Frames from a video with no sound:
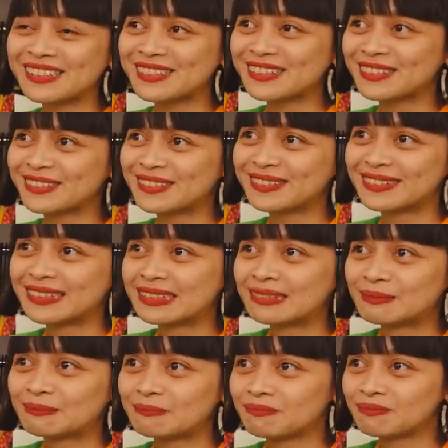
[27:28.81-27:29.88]
So
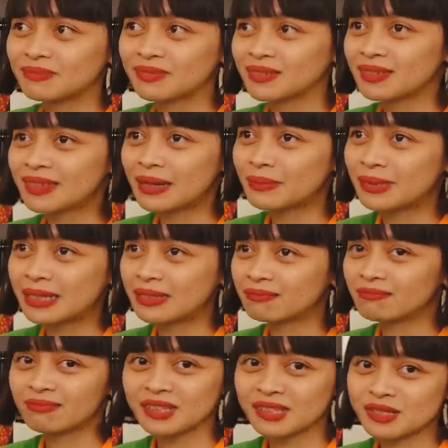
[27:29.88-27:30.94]
I
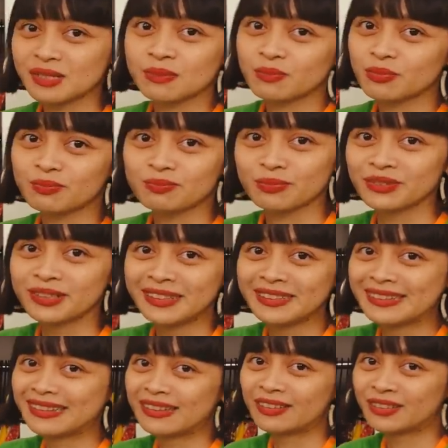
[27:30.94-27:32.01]
mean, this is
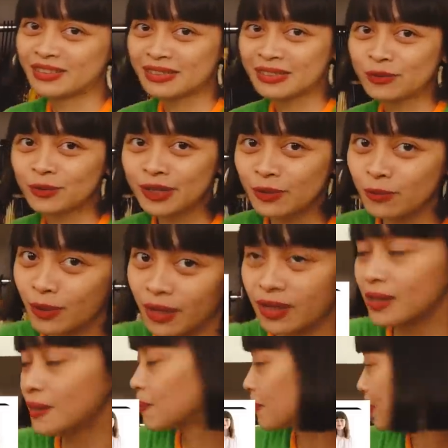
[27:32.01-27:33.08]
really honestly what I wear.